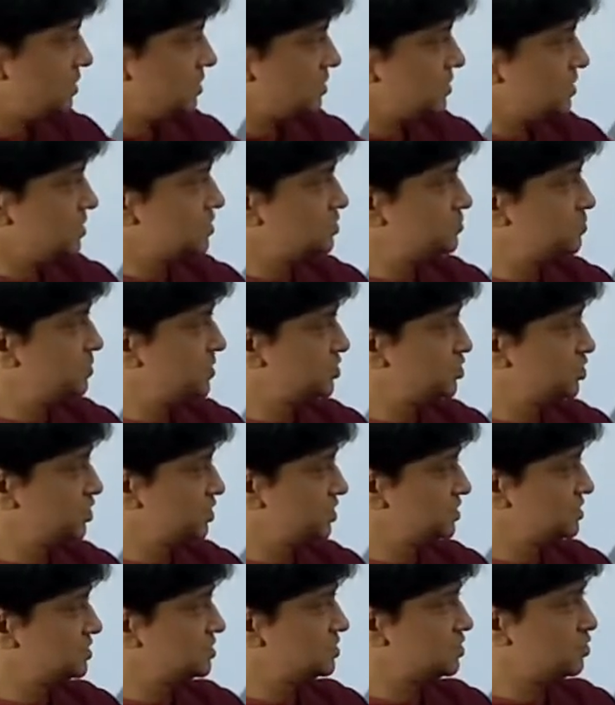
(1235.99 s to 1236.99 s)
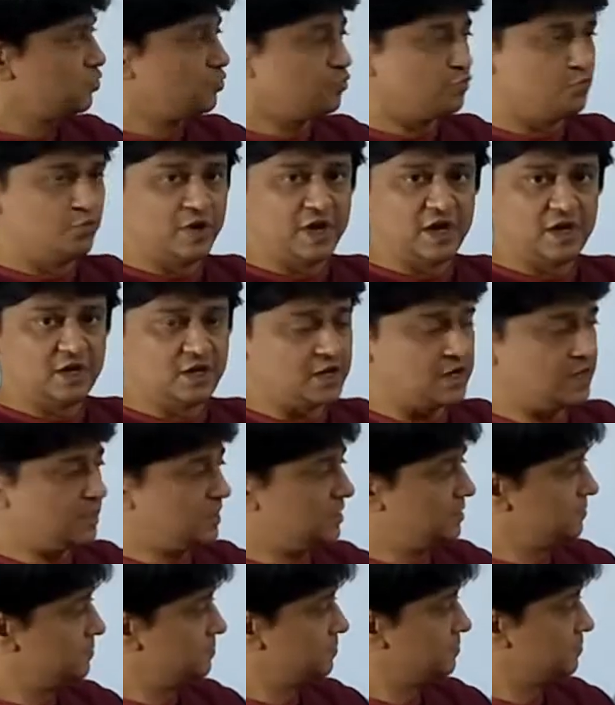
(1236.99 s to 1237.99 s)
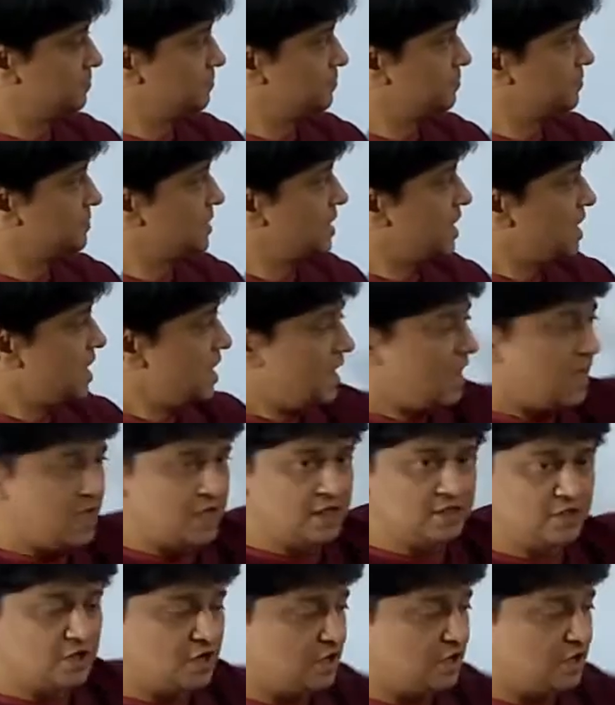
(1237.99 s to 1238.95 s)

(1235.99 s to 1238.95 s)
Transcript: This much is Vt. And